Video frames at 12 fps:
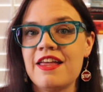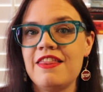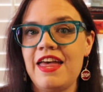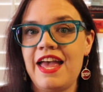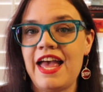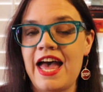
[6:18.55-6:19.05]

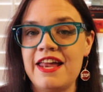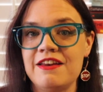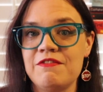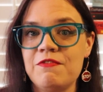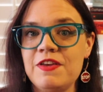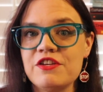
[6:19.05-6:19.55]
They
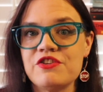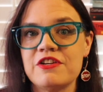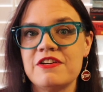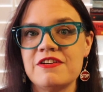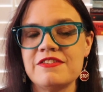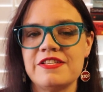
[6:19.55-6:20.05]
added
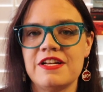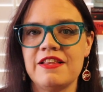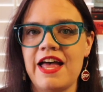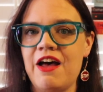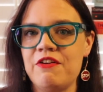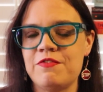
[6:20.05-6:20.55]
features that
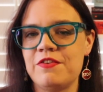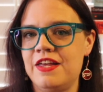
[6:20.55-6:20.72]
allowed for